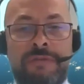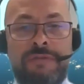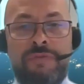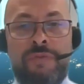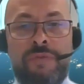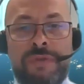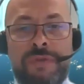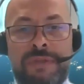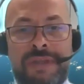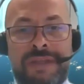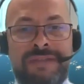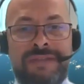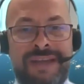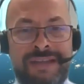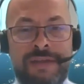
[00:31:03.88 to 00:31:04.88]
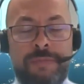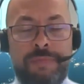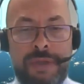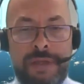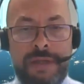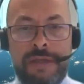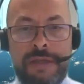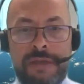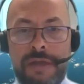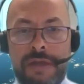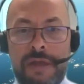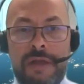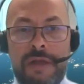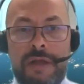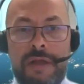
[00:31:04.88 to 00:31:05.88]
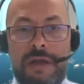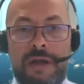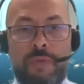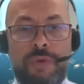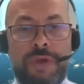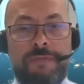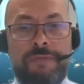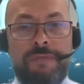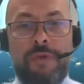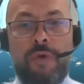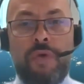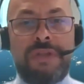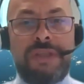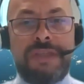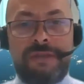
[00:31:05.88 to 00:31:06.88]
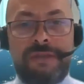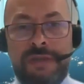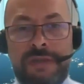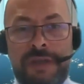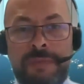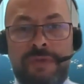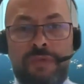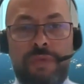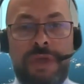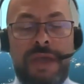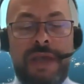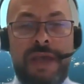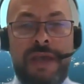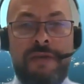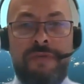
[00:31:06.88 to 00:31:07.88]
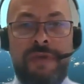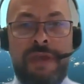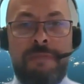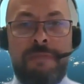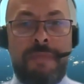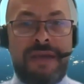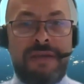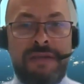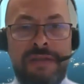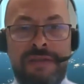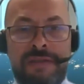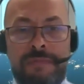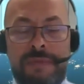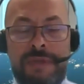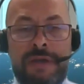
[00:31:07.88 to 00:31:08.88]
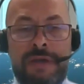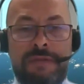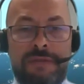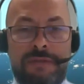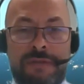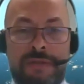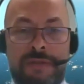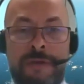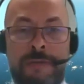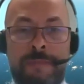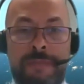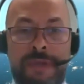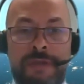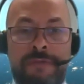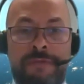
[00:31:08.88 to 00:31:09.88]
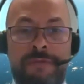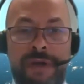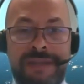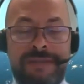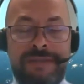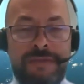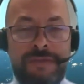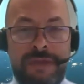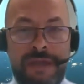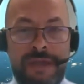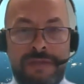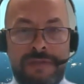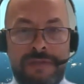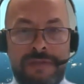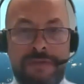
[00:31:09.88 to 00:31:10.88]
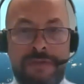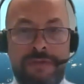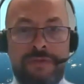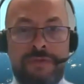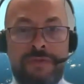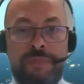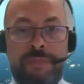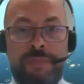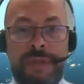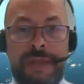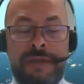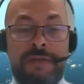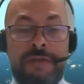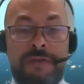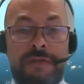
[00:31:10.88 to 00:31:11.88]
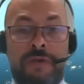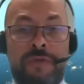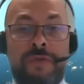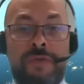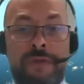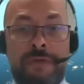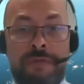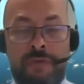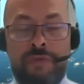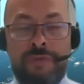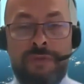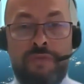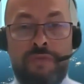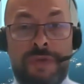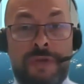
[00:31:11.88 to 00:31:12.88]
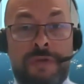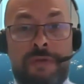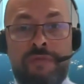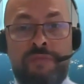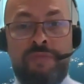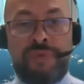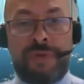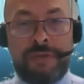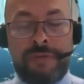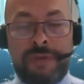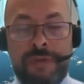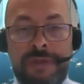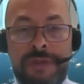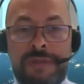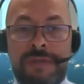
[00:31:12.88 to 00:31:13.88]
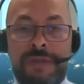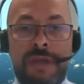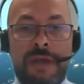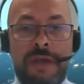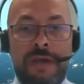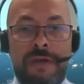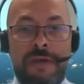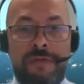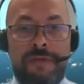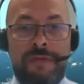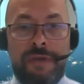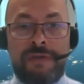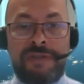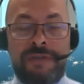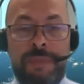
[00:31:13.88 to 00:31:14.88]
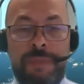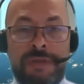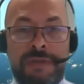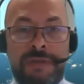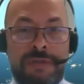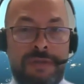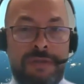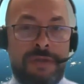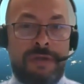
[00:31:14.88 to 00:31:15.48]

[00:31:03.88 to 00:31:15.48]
towards a static planning. We have long lead times. We have a mechanism that invites states to plan on their own with their own priorities. The airspace